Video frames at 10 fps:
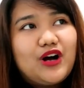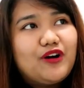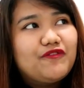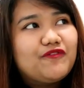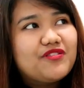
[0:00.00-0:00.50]

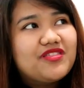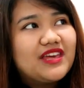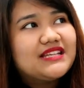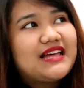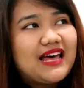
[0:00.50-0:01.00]
of
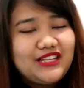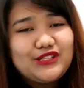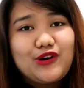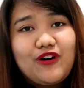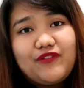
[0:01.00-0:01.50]
things I
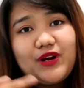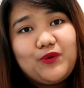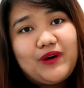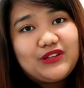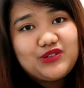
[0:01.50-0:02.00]

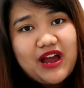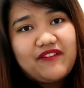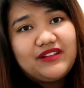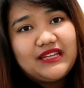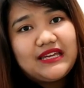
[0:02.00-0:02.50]
discovered while
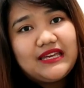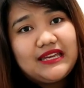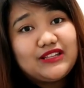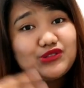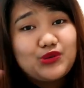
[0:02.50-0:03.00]

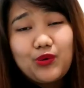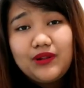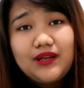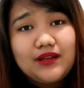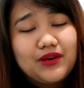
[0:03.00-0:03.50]
traveling in
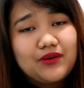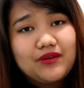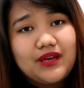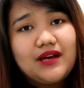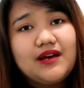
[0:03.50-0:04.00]
Seoul in
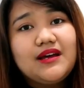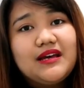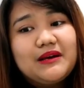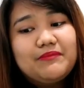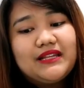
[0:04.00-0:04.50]
Korea,
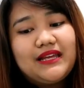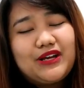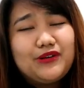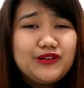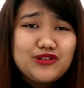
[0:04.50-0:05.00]
but I
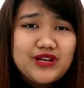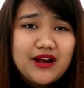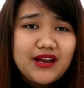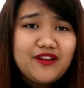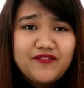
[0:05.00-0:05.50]
couldn't
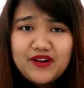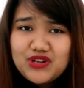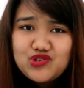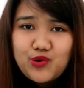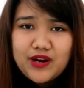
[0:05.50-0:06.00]
share in a
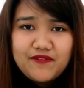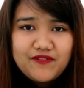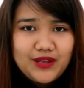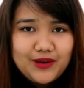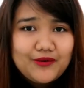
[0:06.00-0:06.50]
very short
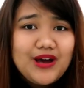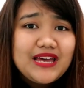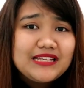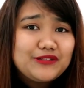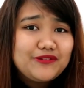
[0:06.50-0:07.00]
video.
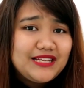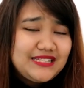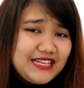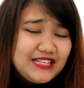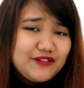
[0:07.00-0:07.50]
So
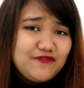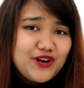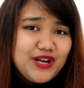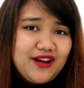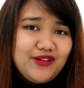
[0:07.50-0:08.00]
that's it
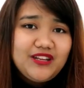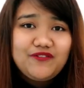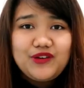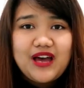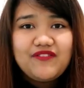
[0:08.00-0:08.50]
for now. And
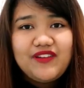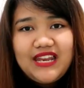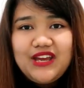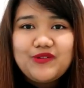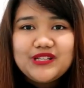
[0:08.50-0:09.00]
if you have
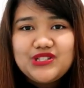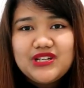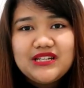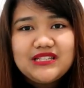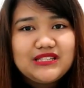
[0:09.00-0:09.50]
any
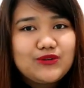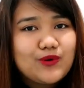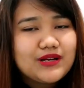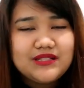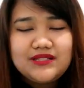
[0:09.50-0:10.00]
questions
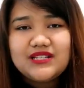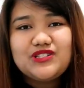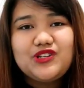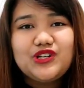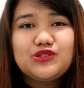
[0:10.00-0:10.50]
or
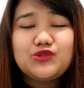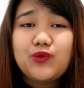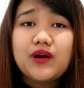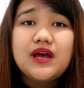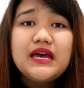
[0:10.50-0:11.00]
suggestions
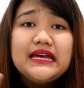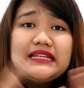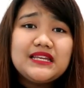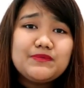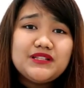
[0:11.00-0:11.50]
or
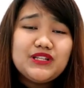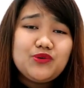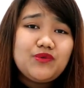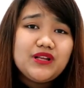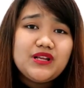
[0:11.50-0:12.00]
tips that
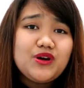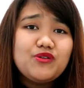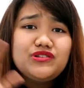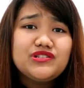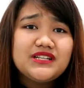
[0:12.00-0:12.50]
you want to
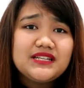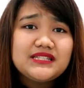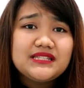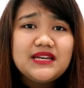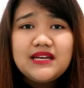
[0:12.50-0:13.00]
know,
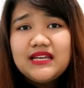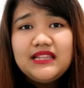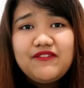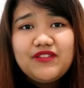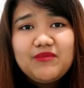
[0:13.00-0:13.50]
just
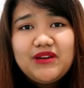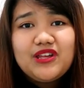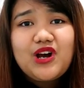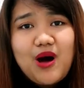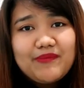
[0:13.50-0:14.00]
leave them
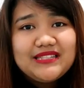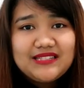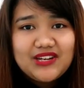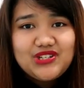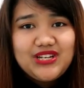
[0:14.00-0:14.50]
in the comment
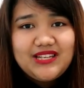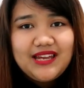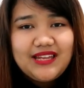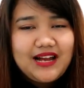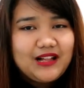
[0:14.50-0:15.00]
section
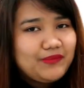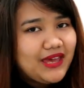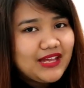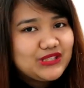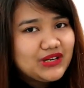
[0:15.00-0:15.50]
and I'll
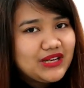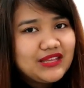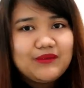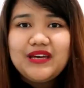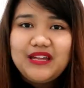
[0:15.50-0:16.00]
be
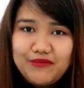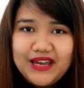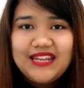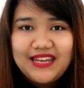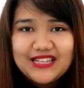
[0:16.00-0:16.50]
answering them in
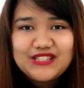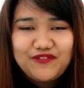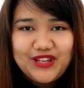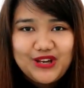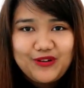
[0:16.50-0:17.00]
my next
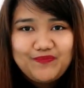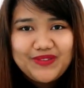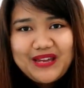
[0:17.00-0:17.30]
video.